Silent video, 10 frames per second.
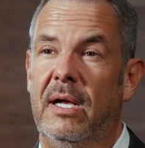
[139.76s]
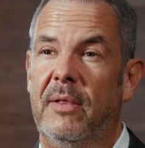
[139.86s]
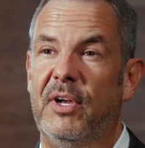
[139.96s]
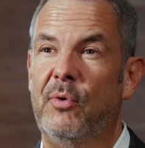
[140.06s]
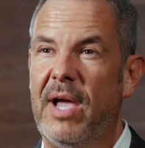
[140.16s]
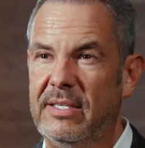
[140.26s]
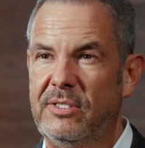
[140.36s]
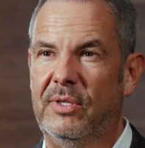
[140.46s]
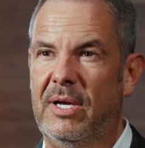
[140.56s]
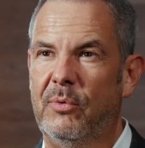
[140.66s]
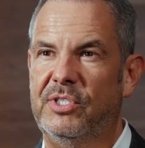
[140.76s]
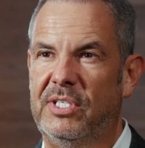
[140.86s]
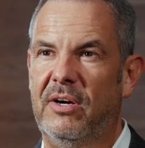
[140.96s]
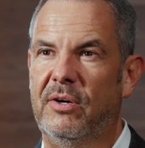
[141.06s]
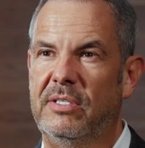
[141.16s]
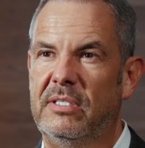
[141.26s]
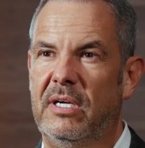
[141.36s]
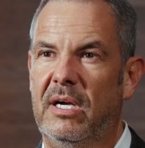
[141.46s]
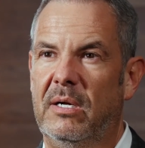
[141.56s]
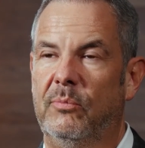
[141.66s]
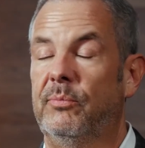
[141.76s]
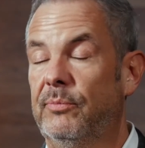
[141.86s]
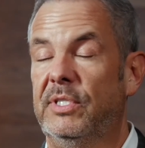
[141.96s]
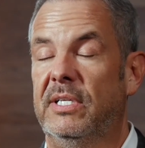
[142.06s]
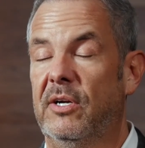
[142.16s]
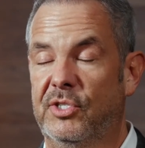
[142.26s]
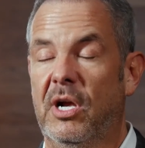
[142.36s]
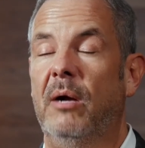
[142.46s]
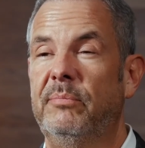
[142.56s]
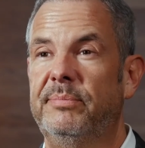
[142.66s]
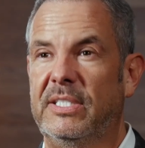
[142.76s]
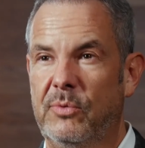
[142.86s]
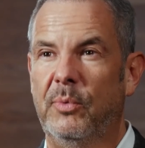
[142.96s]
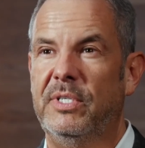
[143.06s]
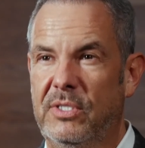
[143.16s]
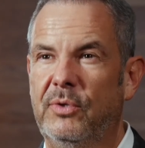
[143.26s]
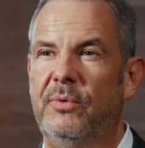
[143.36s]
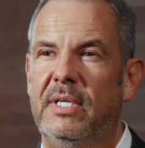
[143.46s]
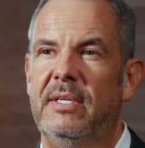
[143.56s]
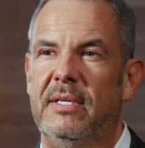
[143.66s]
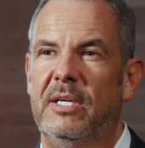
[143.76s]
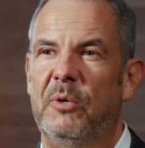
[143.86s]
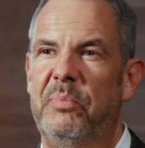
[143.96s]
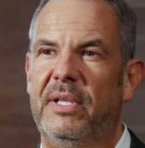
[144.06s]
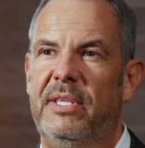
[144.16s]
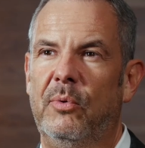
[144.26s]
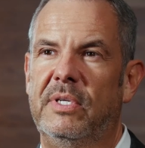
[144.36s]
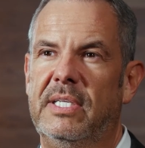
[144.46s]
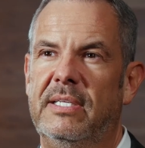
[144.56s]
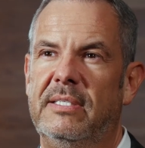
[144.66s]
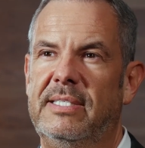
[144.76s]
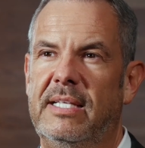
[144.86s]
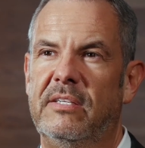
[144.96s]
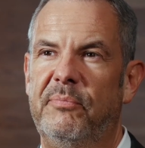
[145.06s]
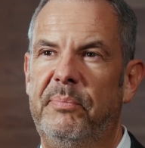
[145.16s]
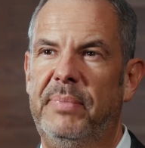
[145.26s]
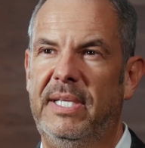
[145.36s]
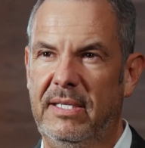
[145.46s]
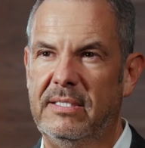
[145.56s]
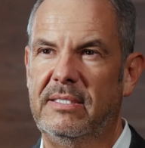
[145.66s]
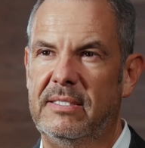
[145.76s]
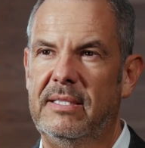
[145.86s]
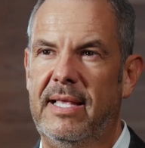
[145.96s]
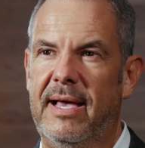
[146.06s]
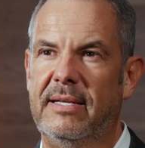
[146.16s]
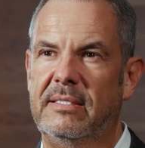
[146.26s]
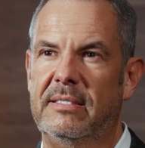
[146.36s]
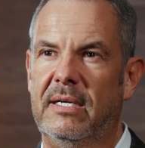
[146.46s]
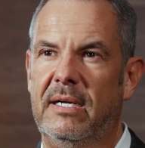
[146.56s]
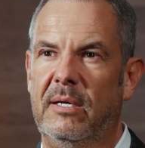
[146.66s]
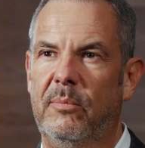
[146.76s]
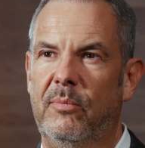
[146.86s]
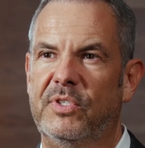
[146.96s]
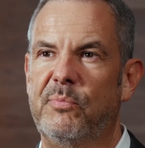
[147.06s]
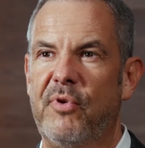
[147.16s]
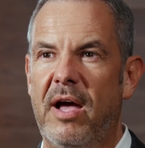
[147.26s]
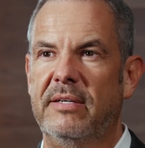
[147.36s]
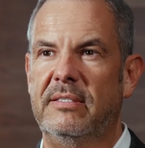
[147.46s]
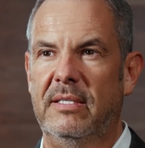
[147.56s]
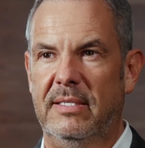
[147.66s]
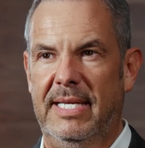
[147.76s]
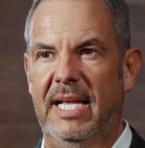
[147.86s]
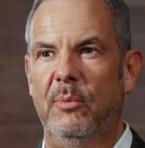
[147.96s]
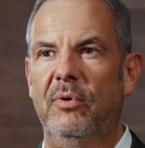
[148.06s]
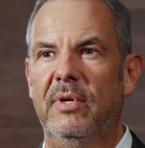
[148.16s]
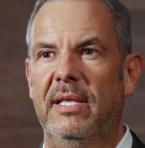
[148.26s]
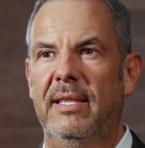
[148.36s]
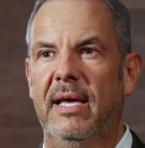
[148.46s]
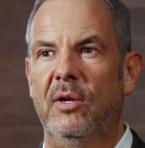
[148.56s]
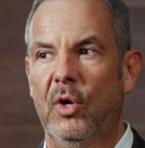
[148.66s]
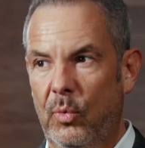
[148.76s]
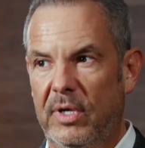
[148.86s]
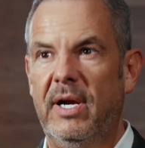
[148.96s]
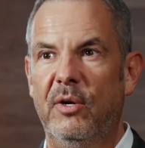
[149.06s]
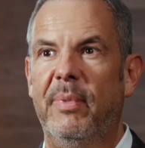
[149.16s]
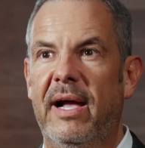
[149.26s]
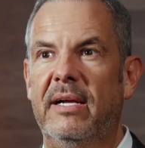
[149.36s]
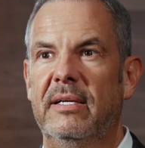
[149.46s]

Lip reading: The gratitude that was shared. We did our job, that's what we do, but there was a sense of peace that was brought to the table in that we got your back,